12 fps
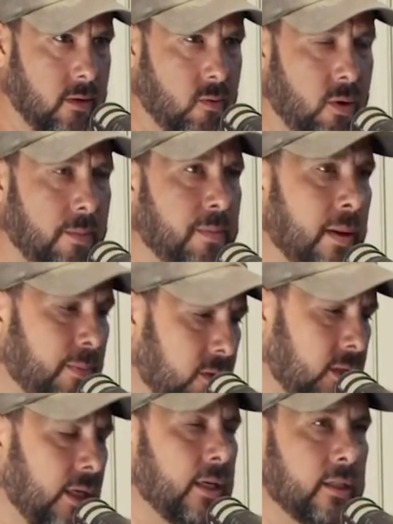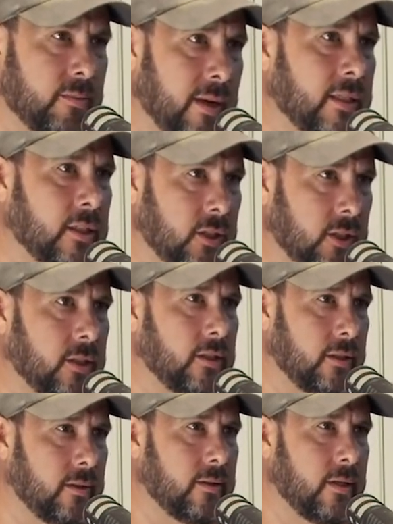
when people send us messages